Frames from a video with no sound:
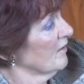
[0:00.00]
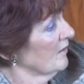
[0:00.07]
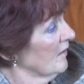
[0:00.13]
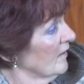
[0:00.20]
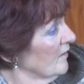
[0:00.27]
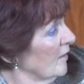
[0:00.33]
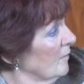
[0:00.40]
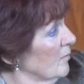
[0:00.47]
is an
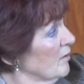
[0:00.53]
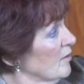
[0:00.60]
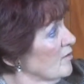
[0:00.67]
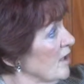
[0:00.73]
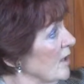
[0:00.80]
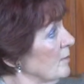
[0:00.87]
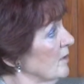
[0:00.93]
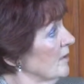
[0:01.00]
example of the
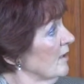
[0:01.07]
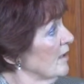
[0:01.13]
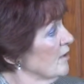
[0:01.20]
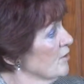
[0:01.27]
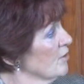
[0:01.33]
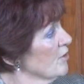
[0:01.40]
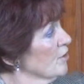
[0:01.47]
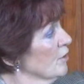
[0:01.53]
shape of the
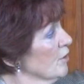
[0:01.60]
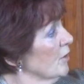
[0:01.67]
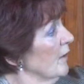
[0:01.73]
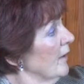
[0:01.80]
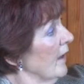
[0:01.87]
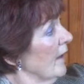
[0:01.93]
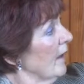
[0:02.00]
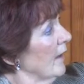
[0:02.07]
literature.
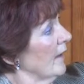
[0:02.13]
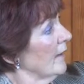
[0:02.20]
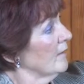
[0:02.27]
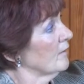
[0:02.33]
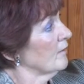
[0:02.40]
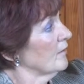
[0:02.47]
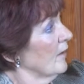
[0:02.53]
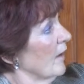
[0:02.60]

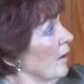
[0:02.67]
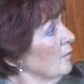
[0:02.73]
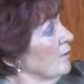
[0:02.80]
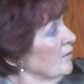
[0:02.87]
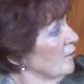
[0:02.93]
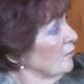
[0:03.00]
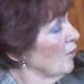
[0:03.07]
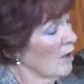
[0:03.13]
And
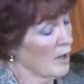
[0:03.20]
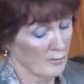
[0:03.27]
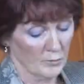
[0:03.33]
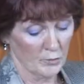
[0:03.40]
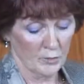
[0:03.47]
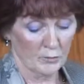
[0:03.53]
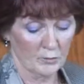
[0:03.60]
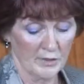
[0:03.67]
obviously, if you
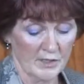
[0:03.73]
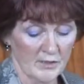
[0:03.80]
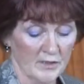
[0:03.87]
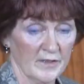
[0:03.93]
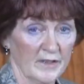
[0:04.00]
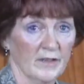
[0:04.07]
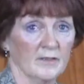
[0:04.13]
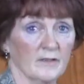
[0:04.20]
hover over each
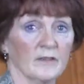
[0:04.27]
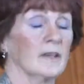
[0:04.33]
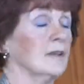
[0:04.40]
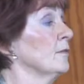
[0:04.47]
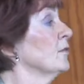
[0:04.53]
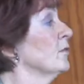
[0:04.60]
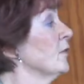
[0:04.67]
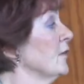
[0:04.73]
of these, it
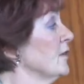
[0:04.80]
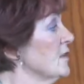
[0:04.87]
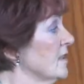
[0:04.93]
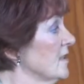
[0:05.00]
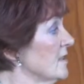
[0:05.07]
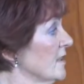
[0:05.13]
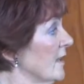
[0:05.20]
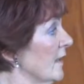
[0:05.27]
gives very
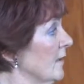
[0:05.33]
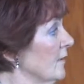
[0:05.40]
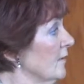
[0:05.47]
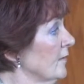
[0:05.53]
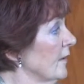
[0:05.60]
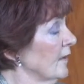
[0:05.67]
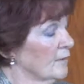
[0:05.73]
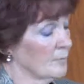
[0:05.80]

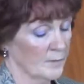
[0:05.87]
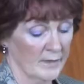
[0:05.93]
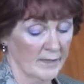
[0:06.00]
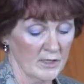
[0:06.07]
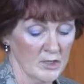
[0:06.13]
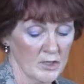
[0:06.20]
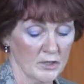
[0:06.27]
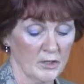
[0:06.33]
detailed
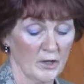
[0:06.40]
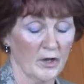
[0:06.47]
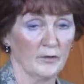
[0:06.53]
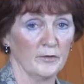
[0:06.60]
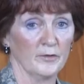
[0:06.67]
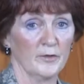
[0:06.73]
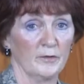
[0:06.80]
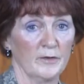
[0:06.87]
explanation
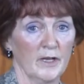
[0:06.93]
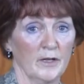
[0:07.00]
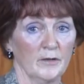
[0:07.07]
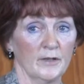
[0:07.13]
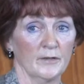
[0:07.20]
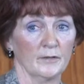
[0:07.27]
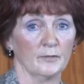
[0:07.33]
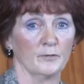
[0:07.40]
of the
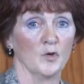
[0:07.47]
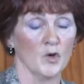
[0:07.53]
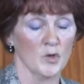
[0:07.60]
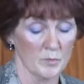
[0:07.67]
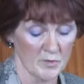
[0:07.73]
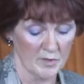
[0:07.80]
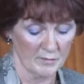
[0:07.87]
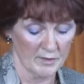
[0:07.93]
various
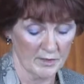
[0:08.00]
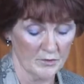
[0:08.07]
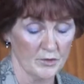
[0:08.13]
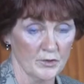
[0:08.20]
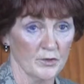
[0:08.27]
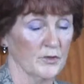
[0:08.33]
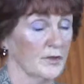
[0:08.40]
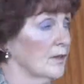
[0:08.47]
forms of
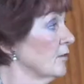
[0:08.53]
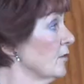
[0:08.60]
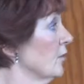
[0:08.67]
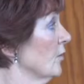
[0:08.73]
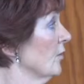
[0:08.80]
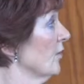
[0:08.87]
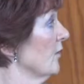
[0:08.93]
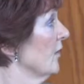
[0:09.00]
literature that students